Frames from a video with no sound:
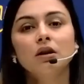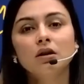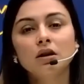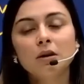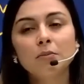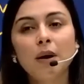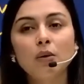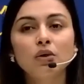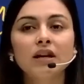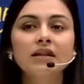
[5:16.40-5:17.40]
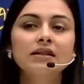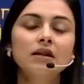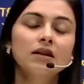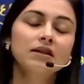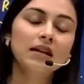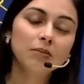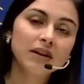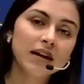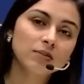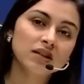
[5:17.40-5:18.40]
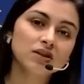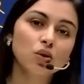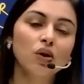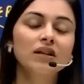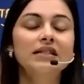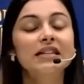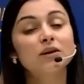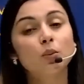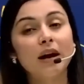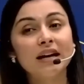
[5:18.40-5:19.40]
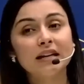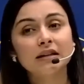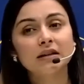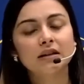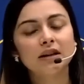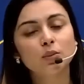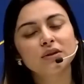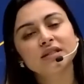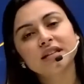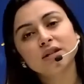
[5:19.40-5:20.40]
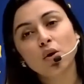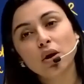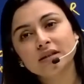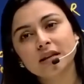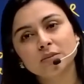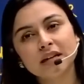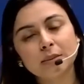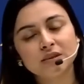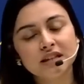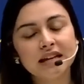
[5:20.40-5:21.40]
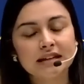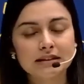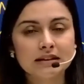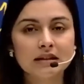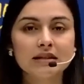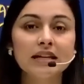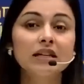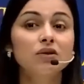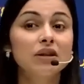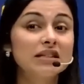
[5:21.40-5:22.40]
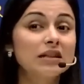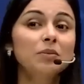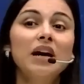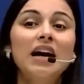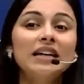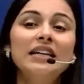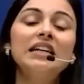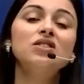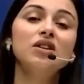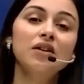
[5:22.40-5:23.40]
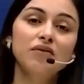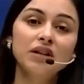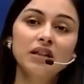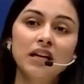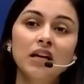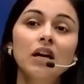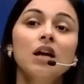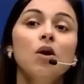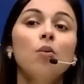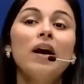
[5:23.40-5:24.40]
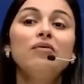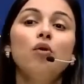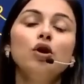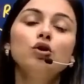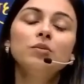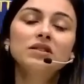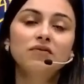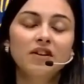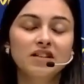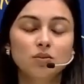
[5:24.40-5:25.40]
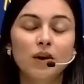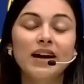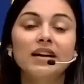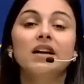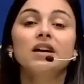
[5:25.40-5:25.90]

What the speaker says: compound is sometimes in solid state, why in liquid state, or sometimes in gaseous state. The reason behind each and everything, why volume is fixed, why